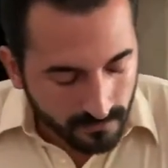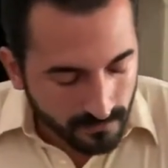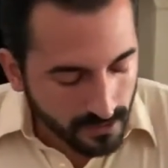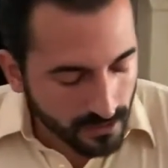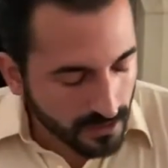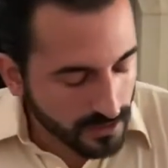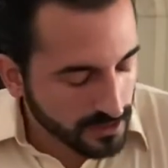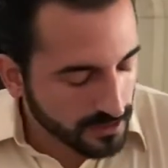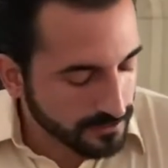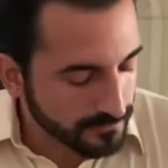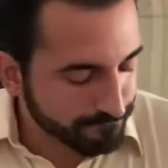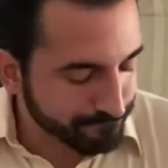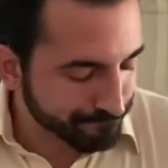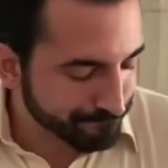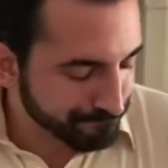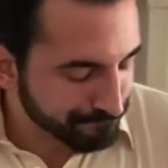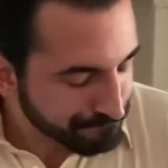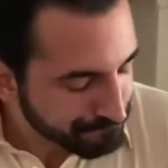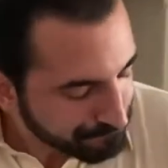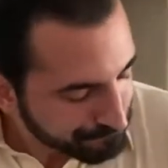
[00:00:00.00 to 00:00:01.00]

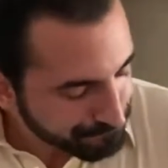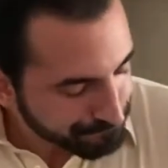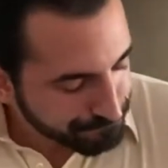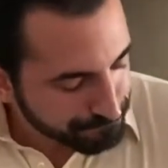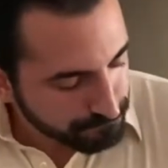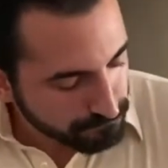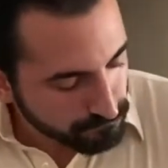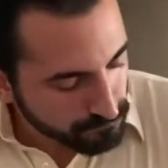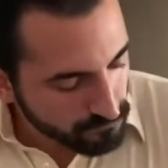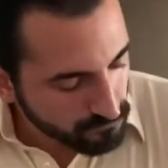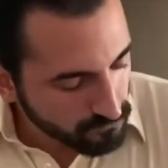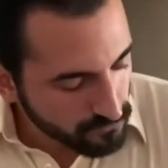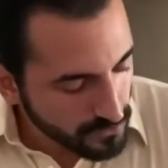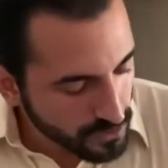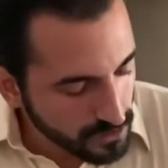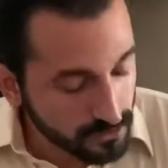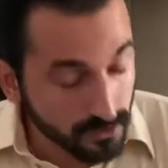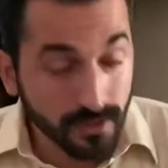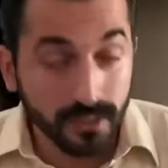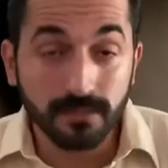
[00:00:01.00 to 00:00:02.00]

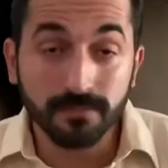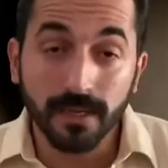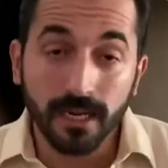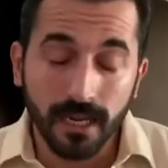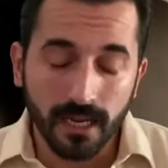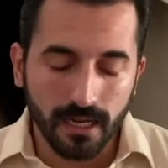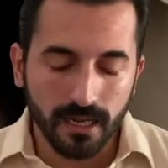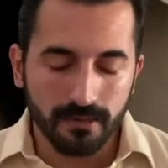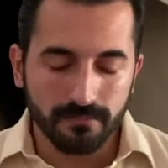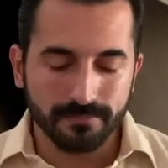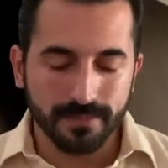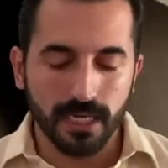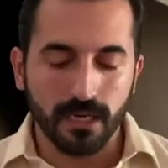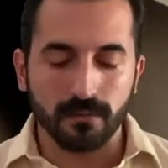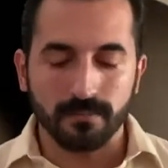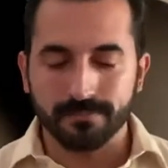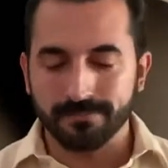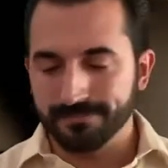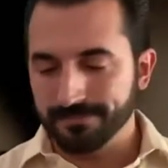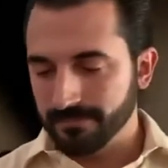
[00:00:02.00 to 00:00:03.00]
So that's merengue.
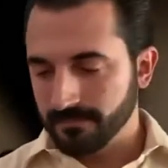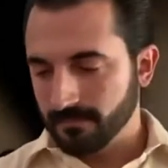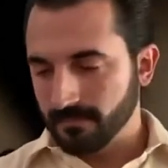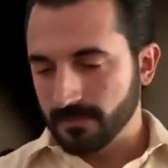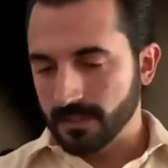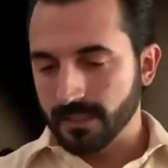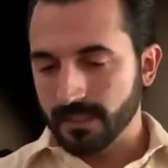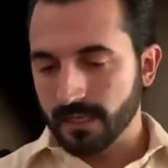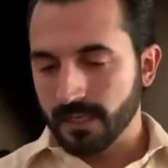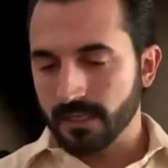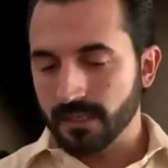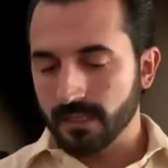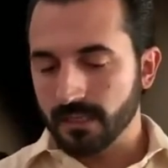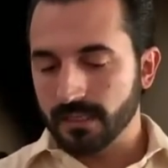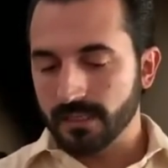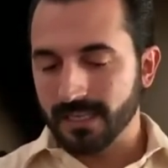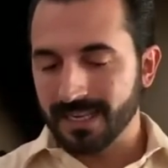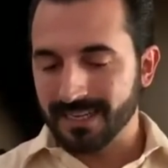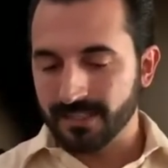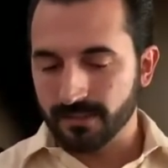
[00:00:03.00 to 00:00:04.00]
Now, let's get into these
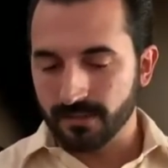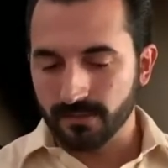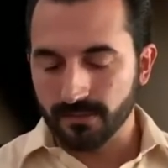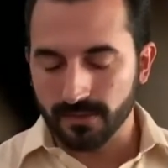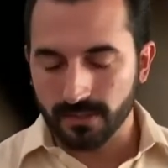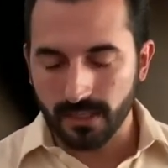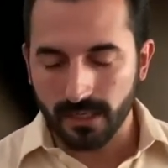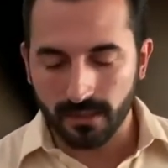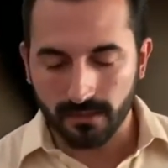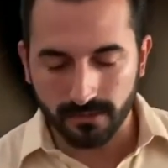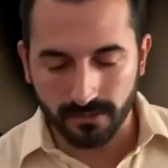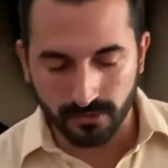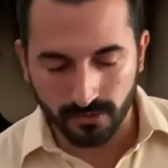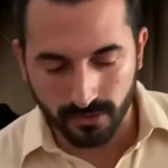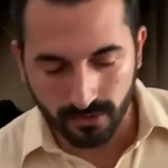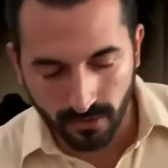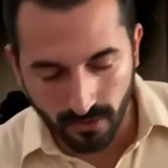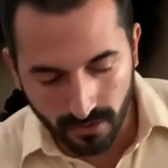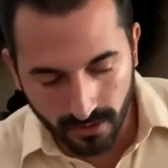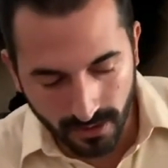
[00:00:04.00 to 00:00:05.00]
last two styles here,
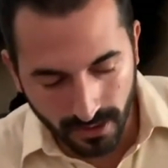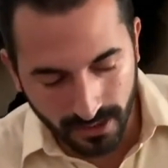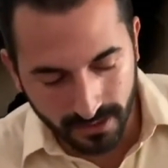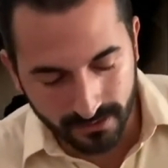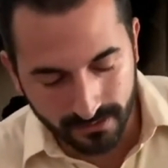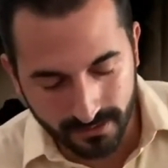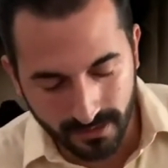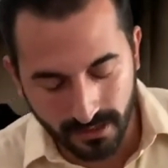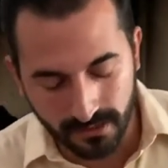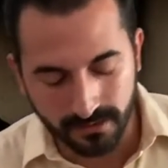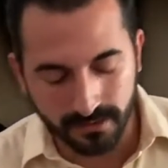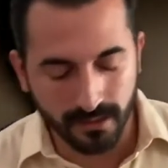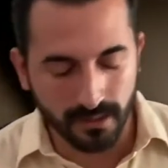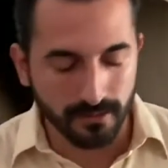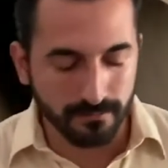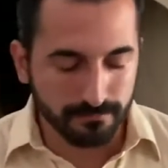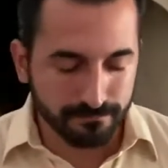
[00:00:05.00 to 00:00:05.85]
son and salsa.